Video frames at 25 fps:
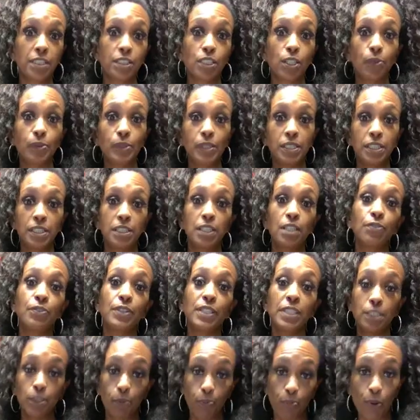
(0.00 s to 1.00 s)
So
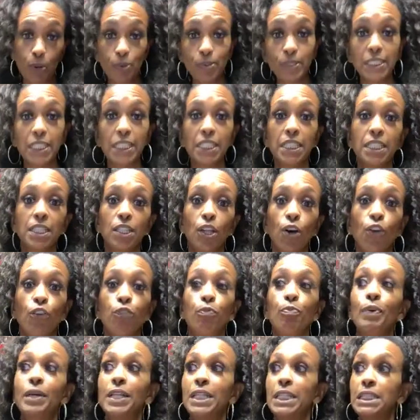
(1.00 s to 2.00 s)
it's a protein
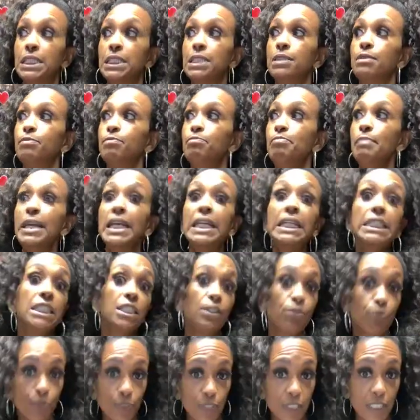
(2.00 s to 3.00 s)
loaf, but it's made
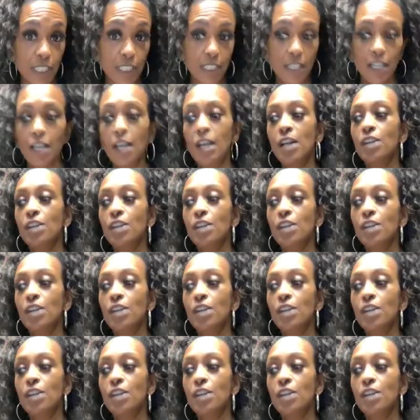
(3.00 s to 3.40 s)
differently.